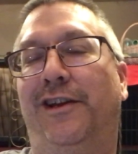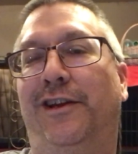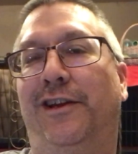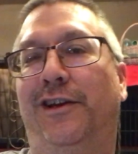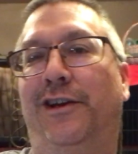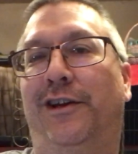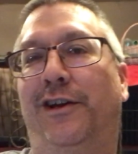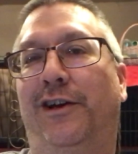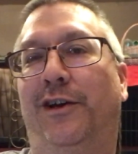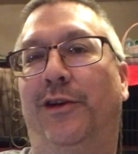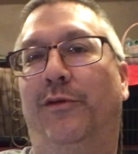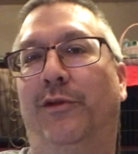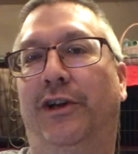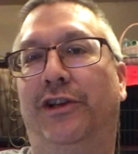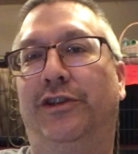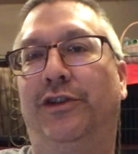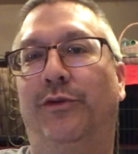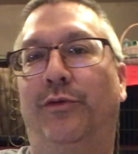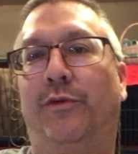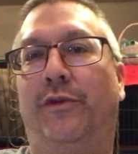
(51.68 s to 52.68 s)

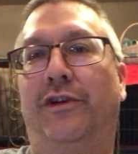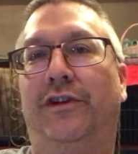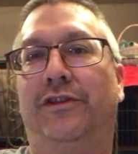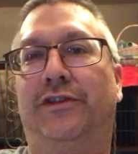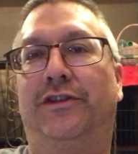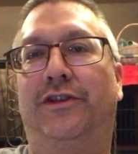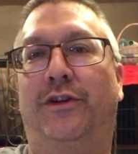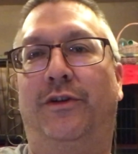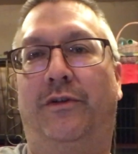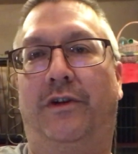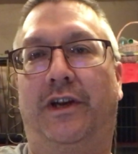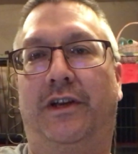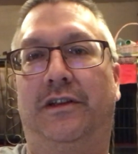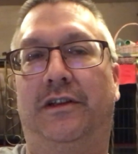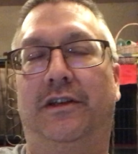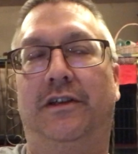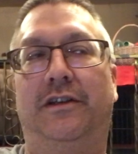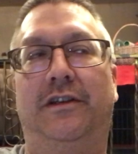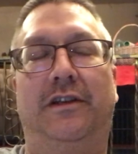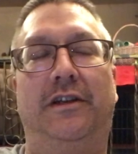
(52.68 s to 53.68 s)
Russian words
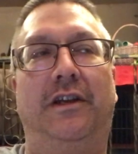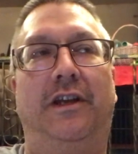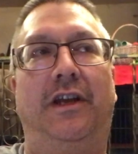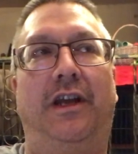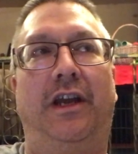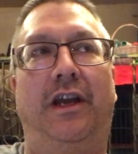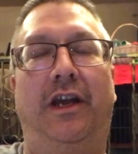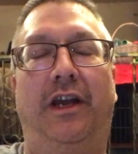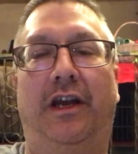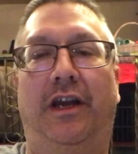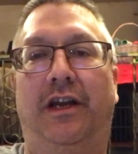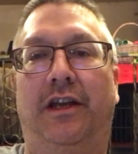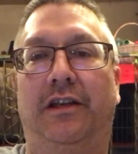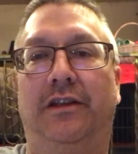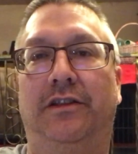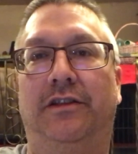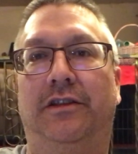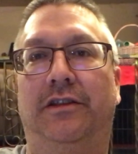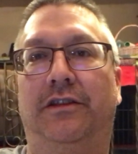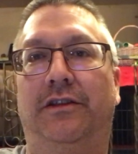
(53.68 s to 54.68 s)
correctly.
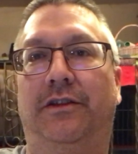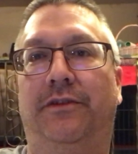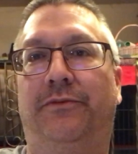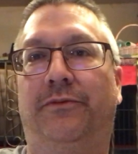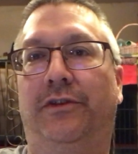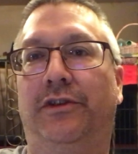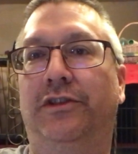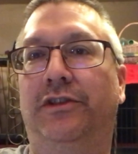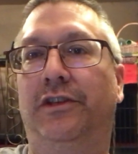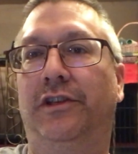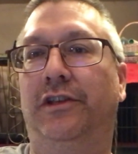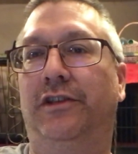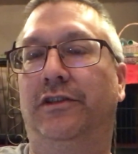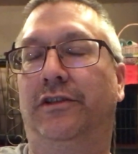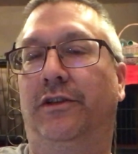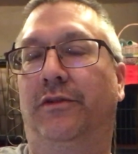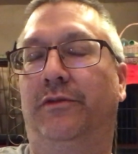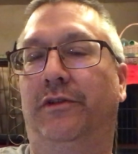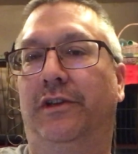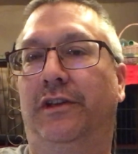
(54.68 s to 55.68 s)
And the first thing is
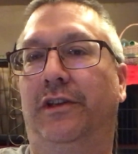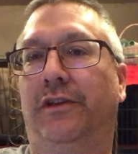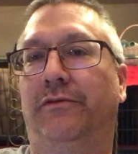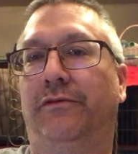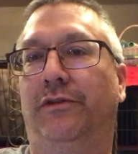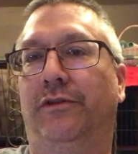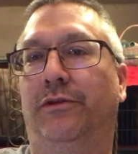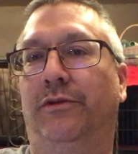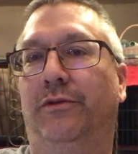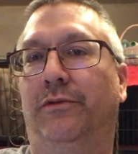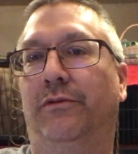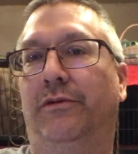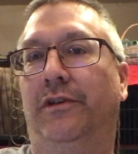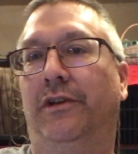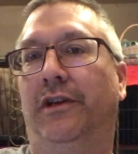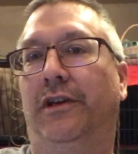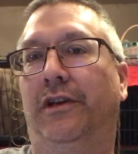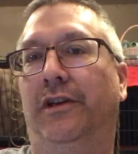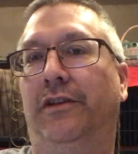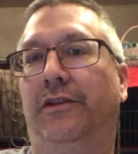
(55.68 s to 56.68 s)
I want to give you
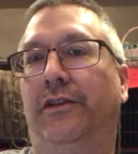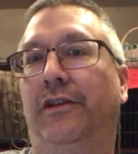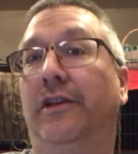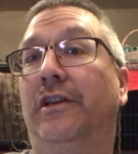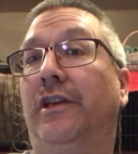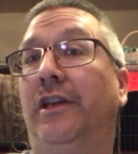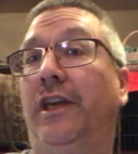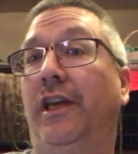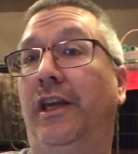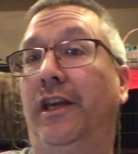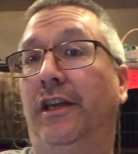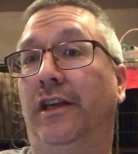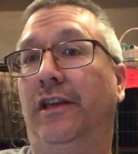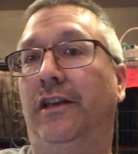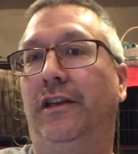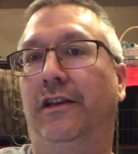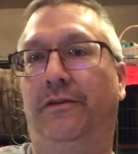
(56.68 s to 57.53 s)
the key,